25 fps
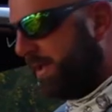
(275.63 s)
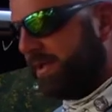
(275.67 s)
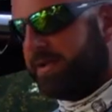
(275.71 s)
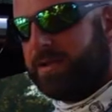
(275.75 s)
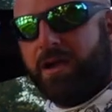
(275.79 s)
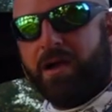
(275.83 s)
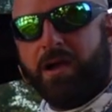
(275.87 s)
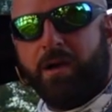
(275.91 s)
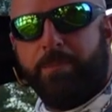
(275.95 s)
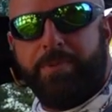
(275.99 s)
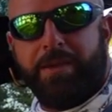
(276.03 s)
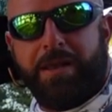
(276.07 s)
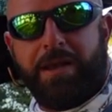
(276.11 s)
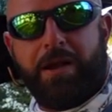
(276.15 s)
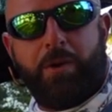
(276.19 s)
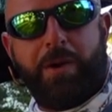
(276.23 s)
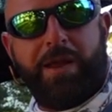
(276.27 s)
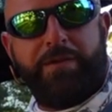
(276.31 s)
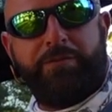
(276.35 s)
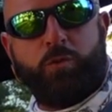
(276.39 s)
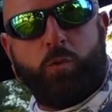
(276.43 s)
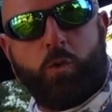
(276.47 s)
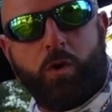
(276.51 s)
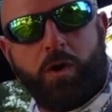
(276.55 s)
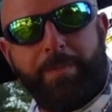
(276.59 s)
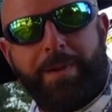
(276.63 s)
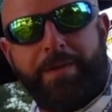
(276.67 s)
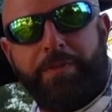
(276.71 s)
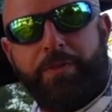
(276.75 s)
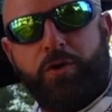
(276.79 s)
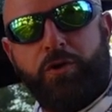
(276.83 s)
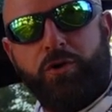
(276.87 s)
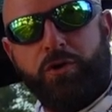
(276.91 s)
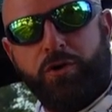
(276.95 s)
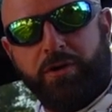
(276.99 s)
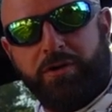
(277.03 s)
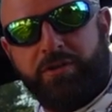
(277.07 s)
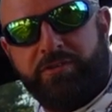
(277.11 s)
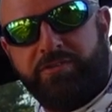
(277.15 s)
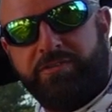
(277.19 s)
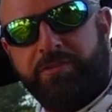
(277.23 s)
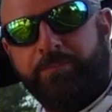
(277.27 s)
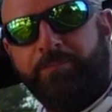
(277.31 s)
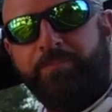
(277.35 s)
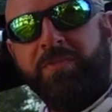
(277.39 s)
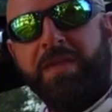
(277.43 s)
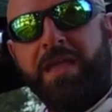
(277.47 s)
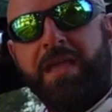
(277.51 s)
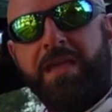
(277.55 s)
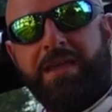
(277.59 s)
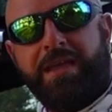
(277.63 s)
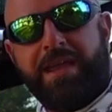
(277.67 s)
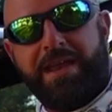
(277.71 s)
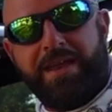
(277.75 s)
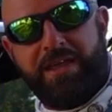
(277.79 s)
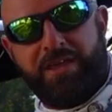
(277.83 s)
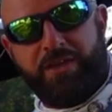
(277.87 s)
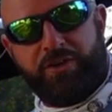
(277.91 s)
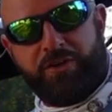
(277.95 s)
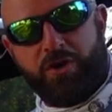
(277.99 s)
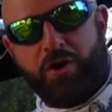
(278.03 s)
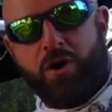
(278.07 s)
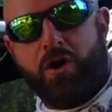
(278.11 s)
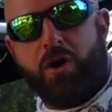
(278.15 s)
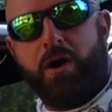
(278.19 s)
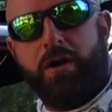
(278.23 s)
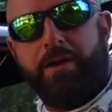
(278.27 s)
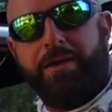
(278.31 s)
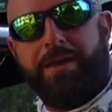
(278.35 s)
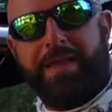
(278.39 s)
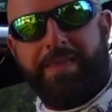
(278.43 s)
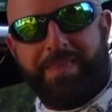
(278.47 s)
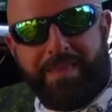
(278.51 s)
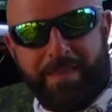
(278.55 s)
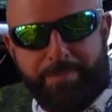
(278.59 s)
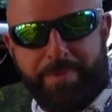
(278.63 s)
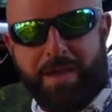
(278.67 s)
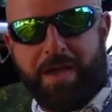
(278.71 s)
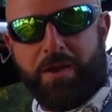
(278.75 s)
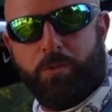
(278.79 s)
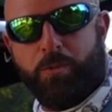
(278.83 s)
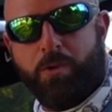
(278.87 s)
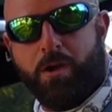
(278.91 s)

pick up, and I don't have to worry about the hooks getting caught in the bed